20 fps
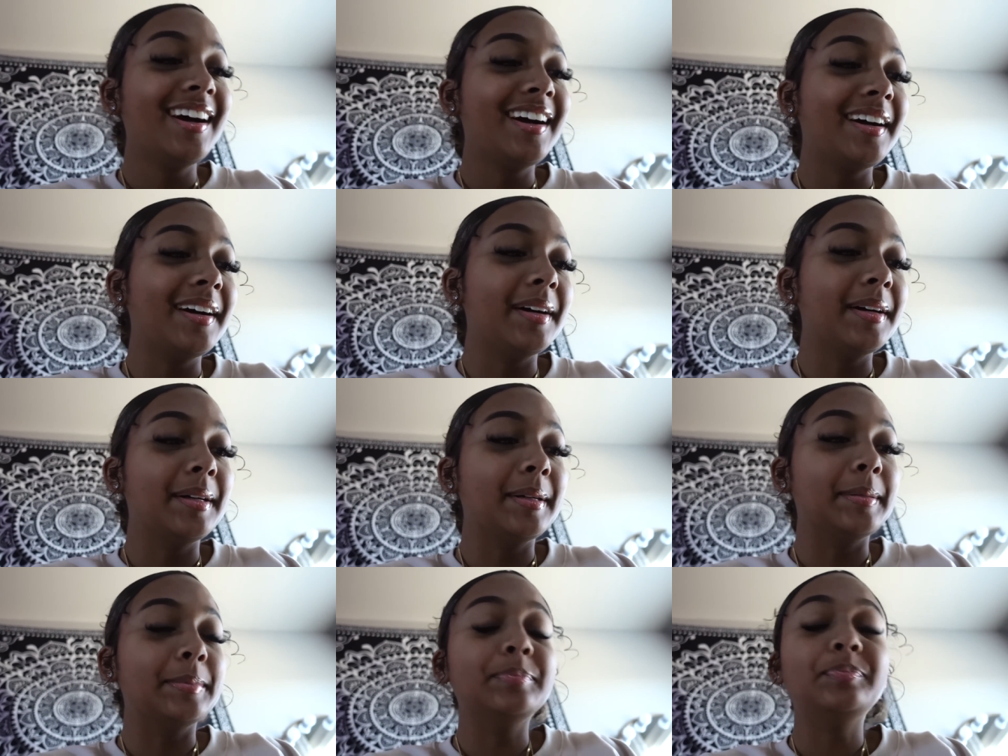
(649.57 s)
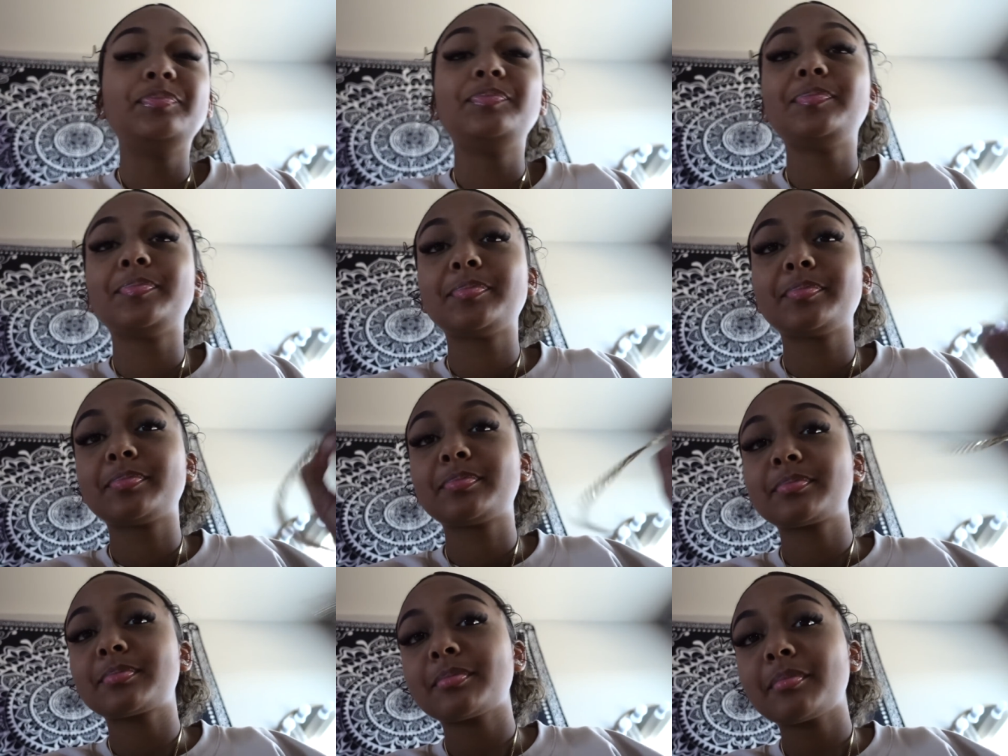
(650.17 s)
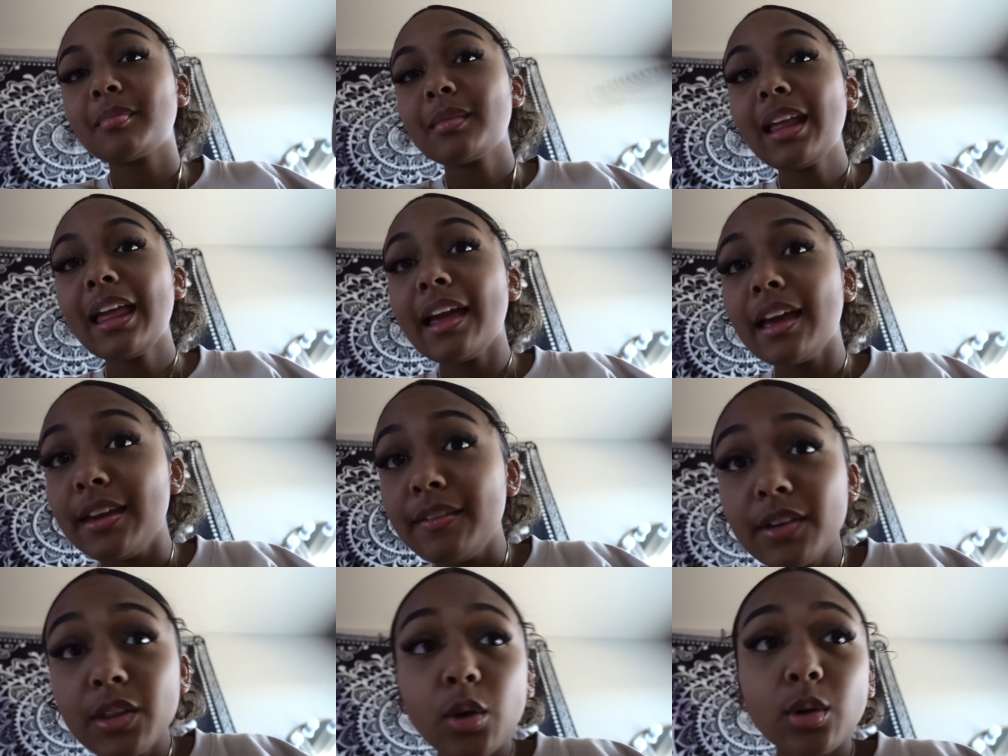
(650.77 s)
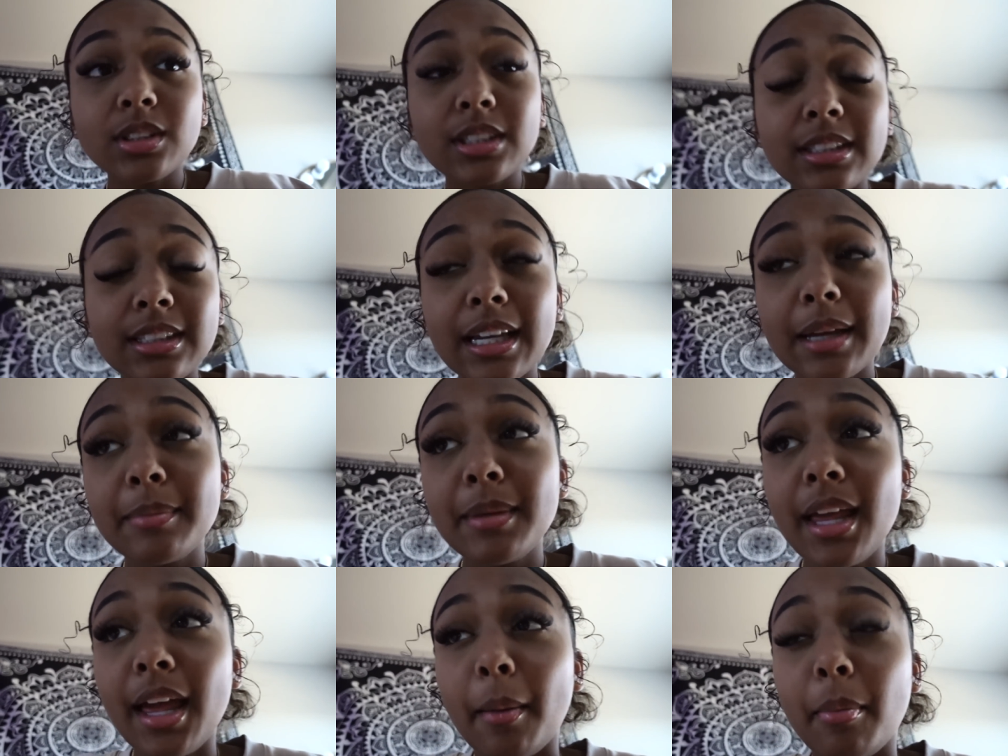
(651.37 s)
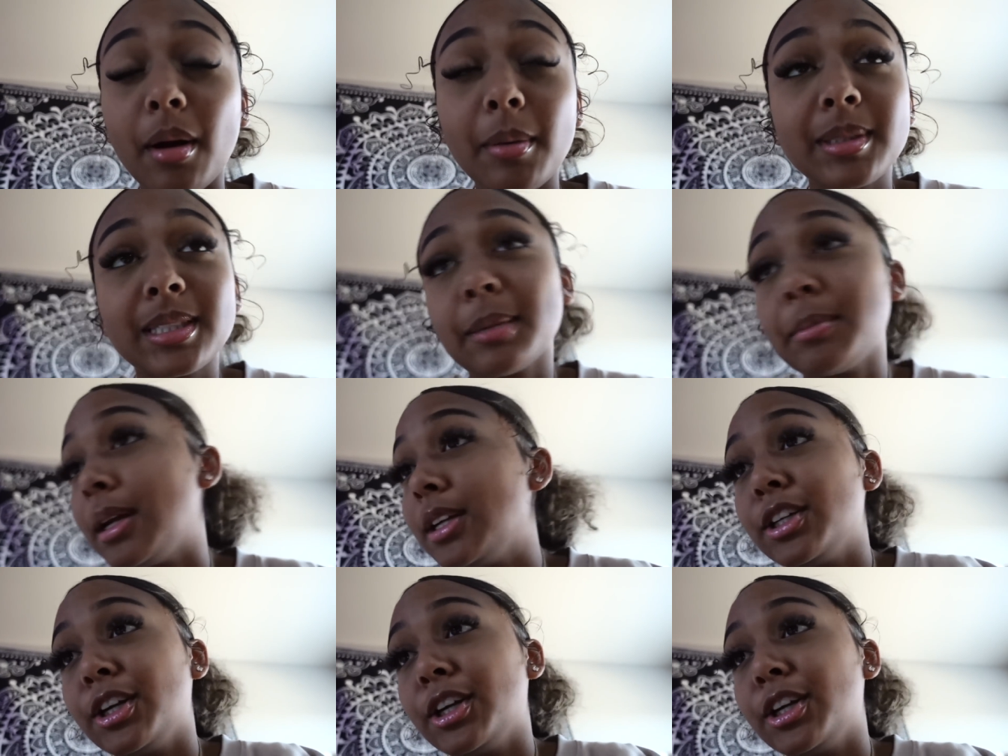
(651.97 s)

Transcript: Even though it's the same day, I promise I'm not